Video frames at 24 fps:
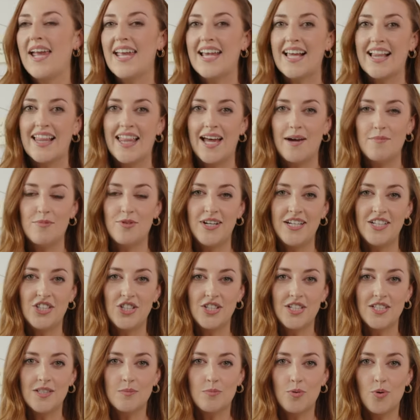collaboration
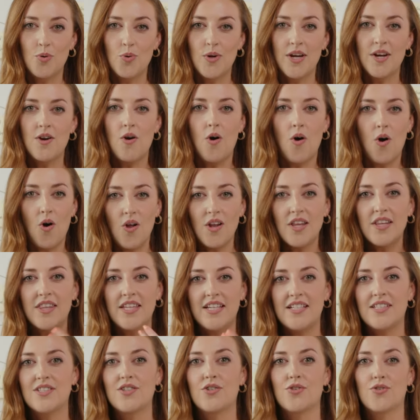is broken, all of
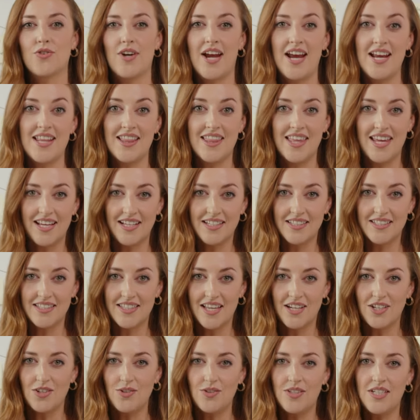these great things
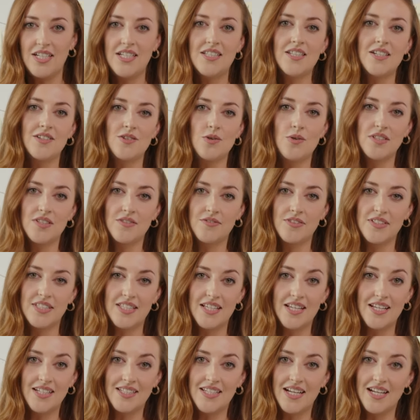that you need to know as a
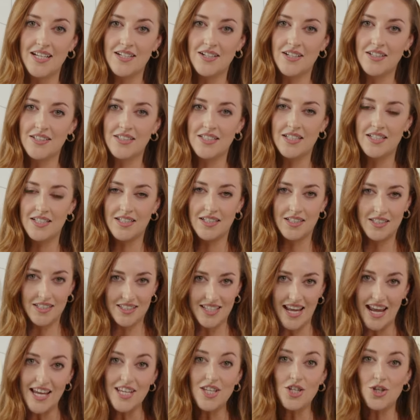facilitator to
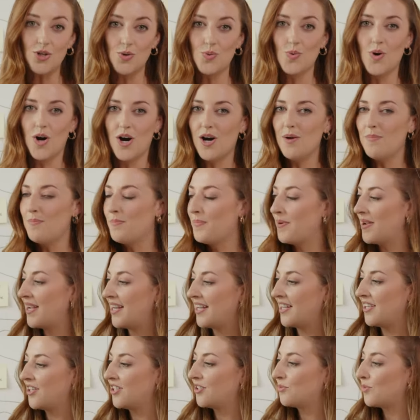set you up in
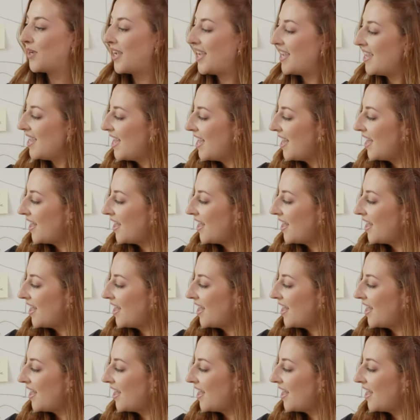a good way.